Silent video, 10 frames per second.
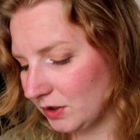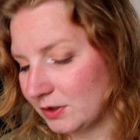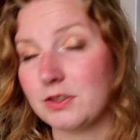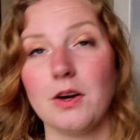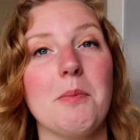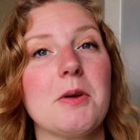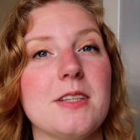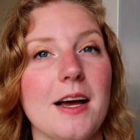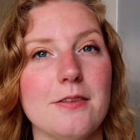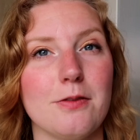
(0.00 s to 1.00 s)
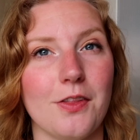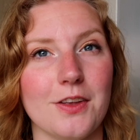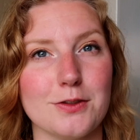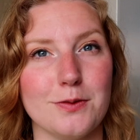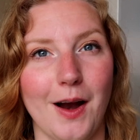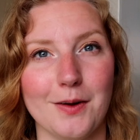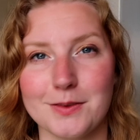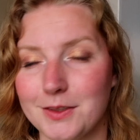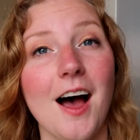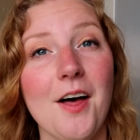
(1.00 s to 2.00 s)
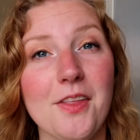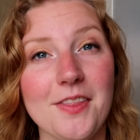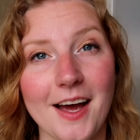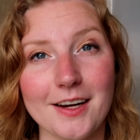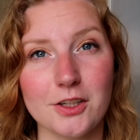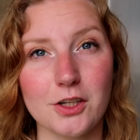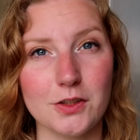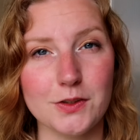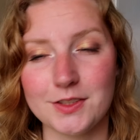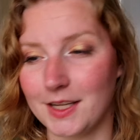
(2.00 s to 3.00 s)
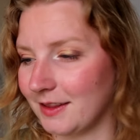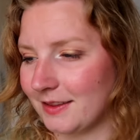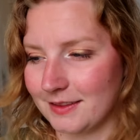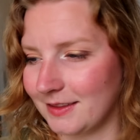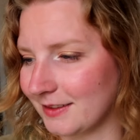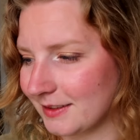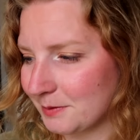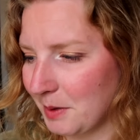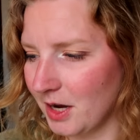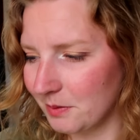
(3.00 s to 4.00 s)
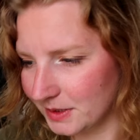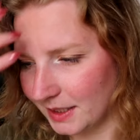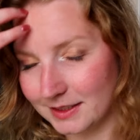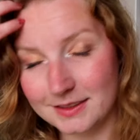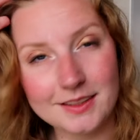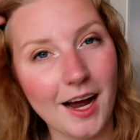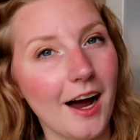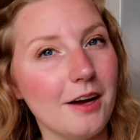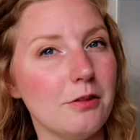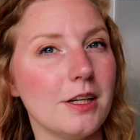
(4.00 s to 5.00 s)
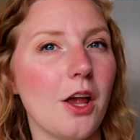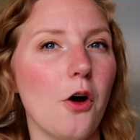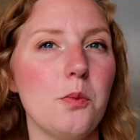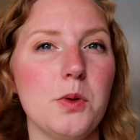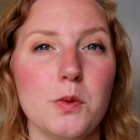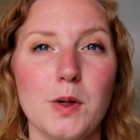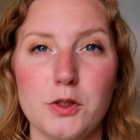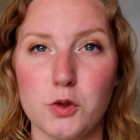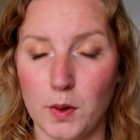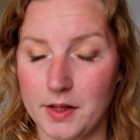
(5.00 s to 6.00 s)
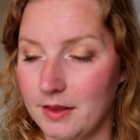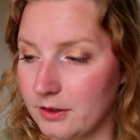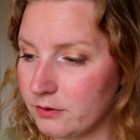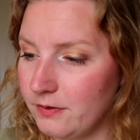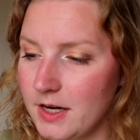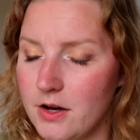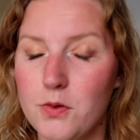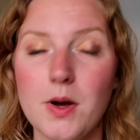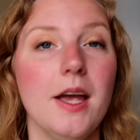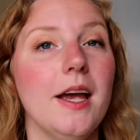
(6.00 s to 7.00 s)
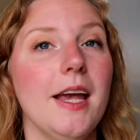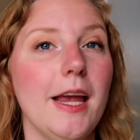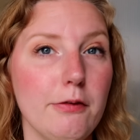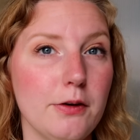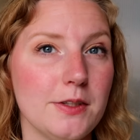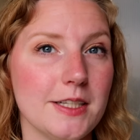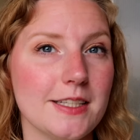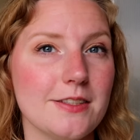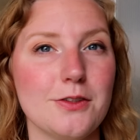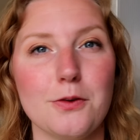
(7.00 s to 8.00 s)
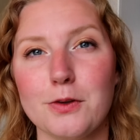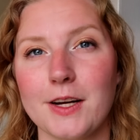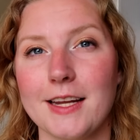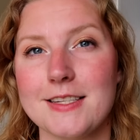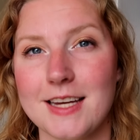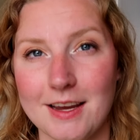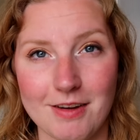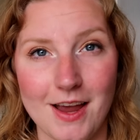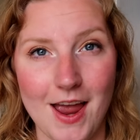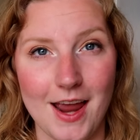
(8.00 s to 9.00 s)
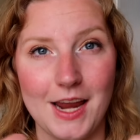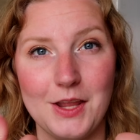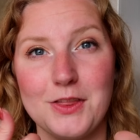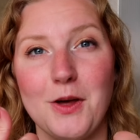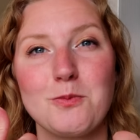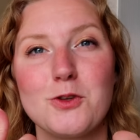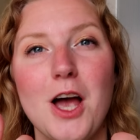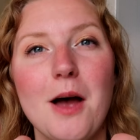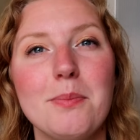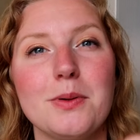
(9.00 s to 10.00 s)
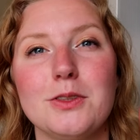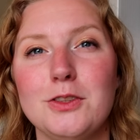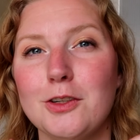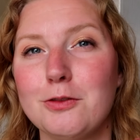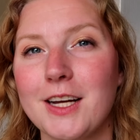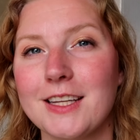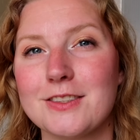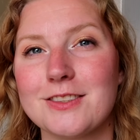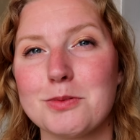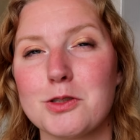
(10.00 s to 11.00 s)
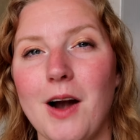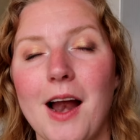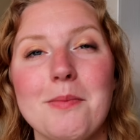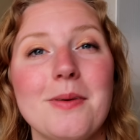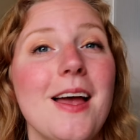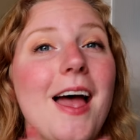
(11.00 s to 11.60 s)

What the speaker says: So I'm excited for this round. And then that concludes it. This is my update. I really hope you enjoyed this video. If you did, don't forget to give it a thumbs up. Don't forget to subscribe,